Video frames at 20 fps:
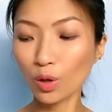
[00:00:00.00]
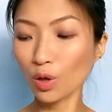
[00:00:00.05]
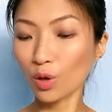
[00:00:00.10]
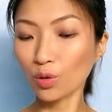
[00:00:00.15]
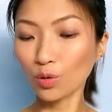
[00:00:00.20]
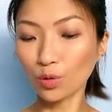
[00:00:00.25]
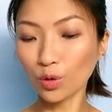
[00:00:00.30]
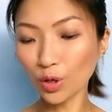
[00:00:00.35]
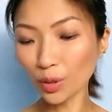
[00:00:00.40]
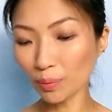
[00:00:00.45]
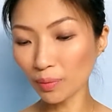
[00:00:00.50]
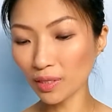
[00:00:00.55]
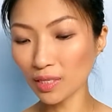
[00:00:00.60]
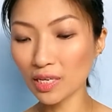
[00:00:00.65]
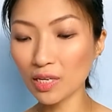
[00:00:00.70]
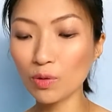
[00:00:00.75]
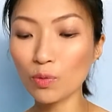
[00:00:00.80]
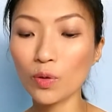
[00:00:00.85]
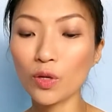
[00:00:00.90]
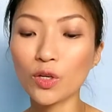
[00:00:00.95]

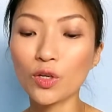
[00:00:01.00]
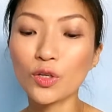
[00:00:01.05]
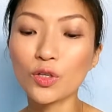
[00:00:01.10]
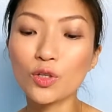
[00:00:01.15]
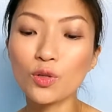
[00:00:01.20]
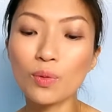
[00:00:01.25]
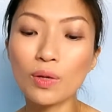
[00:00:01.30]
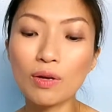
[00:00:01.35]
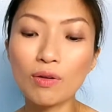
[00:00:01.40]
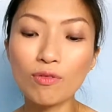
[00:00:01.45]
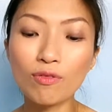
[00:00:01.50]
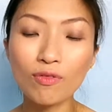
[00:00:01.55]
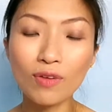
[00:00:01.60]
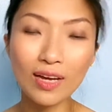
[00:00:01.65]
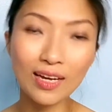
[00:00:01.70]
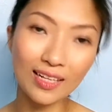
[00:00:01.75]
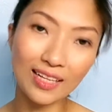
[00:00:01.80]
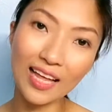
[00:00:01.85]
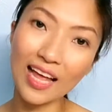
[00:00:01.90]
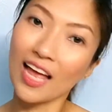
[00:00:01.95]
normally when you're doing
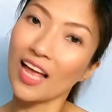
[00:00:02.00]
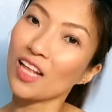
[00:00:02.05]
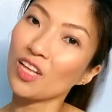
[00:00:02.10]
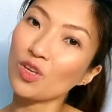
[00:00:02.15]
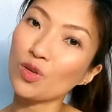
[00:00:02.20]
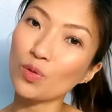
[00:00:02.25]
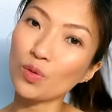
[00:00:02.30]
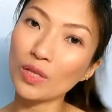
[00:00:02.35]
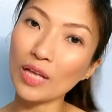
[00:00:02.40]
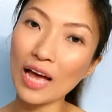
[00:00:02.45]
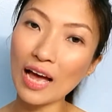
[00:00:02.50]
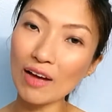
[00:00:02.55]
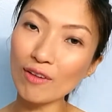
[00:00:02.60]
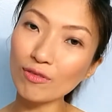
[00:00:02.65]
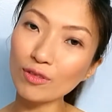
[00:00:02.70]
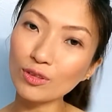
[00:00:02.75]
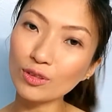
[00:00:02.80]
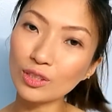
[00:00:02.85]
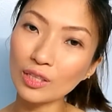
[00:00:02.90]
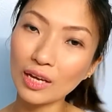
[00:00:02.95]
fake tan, you would have
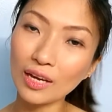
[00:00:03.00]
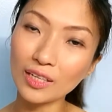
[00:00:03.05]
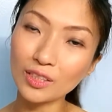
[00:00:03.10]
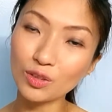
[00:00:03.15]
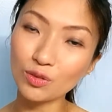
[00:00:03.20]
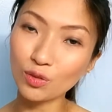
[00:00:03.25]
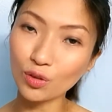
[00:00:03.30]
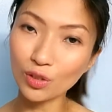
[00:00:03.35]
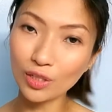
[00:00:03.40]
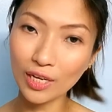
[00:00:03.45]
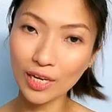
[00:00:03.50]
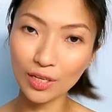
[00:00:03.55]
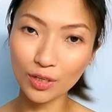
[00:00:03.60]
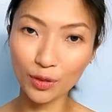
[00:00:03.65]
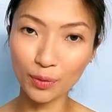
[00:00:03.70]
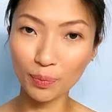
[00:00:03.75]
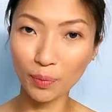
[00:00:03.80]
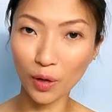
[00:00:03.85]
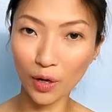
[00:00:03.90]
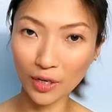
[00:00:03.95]
to exfoliate your
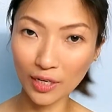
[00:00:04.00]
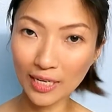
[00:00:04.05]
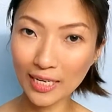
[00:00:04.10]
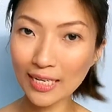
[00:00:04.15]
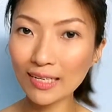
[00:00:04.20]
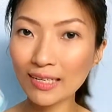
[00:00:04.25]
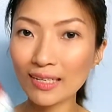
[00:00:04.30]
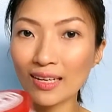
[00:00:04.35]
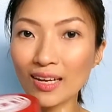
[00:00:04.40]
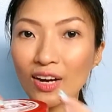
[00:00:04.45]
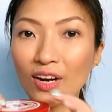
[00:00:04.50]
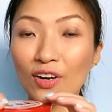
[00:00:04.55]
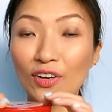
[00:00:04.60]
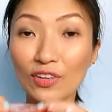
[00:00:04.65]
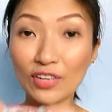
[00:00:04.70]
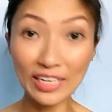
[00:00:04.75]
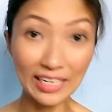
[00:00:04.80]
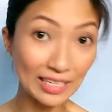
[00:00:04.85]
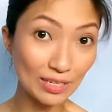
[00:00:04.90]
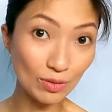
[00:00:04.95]
body
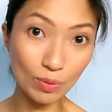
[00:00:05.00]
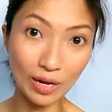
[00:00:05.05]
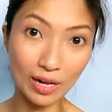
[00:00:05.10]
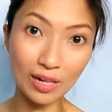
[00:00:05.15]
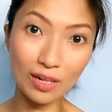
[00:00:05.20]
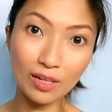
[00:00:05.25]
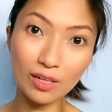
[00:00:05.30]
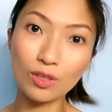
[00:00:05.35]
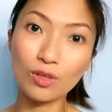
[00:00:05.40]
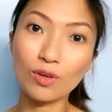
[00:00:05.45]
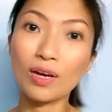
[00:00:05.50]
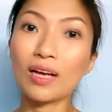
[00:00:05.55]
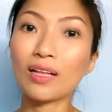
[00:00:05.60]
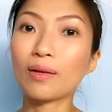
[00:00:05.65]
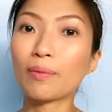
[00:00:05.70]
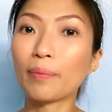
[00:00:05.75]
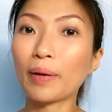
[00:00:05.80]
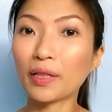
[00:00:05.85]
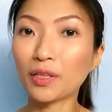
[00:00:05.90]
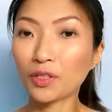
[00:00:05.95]
really well to get
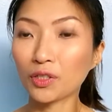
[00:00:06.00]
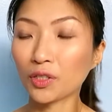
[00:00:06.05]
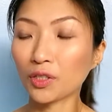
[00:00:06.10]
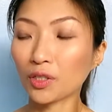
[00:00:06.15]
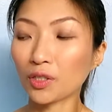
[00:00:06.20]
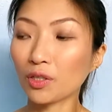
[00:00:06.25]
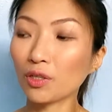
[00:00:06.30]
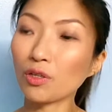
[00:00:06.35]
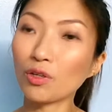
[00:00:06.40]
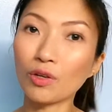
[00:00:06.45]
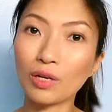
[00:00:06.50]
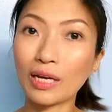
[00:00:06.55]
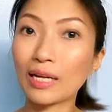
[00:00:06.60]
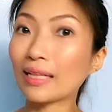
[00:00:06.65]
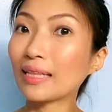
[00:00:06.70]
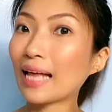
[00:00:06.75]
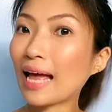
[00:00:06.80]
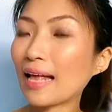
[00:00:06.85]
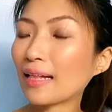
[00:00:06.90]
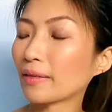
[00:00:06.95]
a better looking
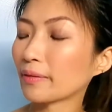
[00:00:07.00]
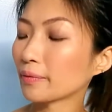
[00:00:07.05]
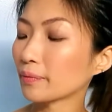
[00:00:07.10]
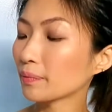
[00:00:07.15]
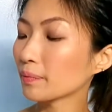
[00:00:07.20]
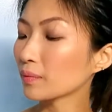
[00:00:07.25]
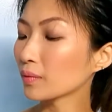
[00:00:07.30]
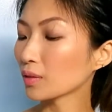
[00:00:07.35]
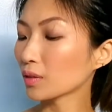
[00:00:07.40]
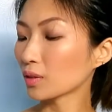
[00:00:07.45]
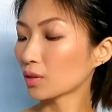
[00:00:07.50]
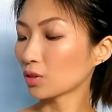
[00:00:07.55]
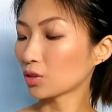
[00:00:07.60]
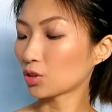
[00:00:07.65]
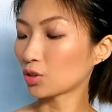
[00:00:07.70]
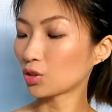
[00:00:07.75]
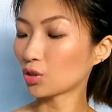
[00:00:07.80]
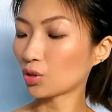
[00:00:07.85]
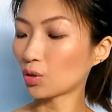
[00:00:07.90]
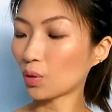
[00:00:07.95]
tan.
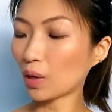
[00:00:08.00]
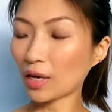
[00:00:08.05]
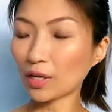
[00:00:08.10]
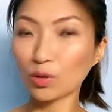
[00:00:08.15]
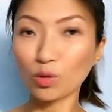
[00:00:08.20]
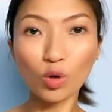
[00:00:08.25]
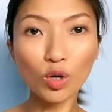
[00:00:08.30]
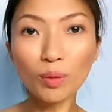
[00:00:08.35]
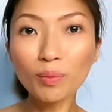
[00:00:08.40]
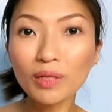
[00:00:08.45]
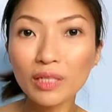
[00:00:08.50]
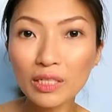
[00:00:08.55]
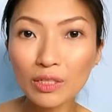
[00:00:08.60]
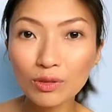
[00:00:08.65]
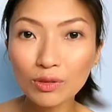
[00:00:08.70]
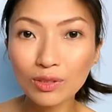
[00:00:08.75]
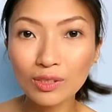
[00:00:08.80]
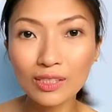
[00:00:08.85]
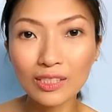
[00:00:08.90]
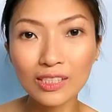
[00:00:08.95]
So I
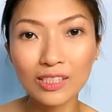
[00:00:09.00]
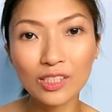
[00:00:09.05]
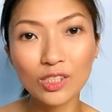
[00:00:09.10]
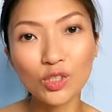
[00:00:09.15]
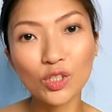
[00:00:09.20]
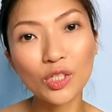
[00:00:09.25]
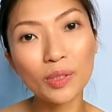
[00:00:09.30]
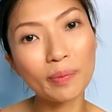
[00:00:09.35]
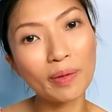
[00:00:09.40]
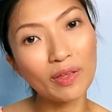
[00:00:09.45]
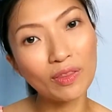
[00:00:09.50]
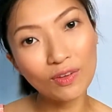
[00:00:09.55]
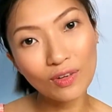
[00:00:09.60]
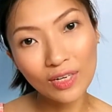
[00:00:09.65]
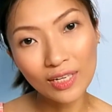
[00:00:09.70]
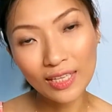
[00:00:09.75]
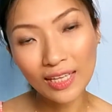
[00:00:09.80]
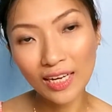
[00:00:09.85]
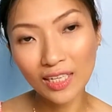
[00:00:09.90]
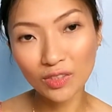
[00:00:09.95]
normally use this during my
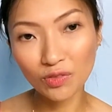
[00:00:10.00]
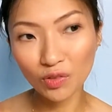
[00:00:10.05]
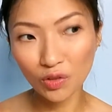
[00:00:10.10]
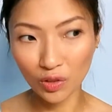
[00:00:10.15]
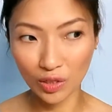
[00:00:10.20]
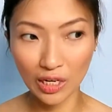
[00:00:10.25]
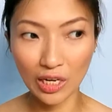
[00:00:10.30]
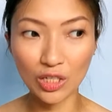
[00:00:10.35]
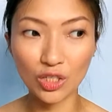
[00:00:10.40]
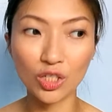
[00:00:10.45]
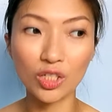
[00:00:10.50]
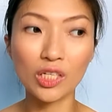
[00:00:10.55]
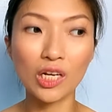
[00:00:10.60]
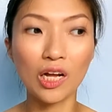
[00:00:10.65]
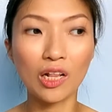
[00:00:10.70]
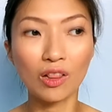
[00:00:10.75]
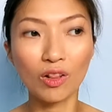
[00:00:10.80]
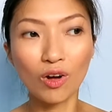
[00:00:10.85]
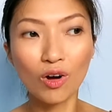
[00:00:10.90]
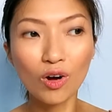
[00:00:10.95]
3-day exfoliation
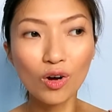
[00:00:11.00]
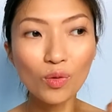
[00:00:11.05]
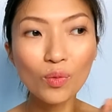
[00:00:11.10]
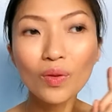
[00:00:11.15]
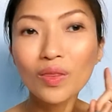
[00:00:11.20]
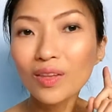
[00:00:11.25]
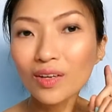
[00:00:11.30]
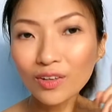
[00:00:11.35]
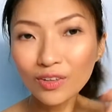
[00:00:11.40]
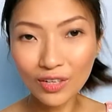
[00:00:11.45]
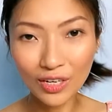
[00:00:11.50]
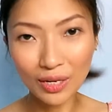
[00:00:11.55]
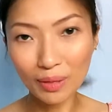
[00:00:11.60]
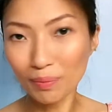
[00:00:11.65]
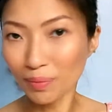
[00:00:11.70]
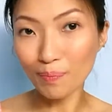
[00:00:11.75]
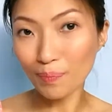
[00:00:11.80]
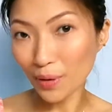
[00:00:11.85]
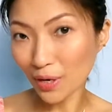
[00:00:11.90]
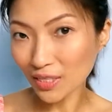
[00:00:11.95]
along with the Korean
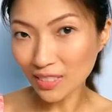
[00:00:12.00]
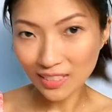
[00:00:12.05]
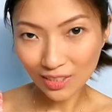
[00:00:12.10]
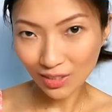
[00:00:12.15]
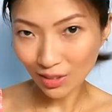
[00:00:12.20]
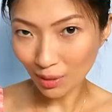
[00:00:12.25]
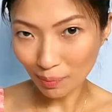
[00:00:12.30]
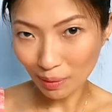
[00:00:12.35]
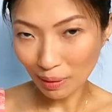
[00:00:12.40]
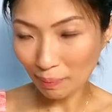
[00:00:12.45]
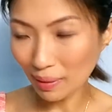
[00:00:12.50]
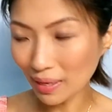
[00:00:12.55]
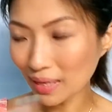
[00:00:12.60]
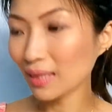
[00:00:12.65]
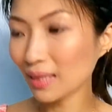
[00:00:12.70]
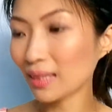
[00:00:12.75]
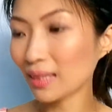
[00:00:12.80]
body scrubbing mitt,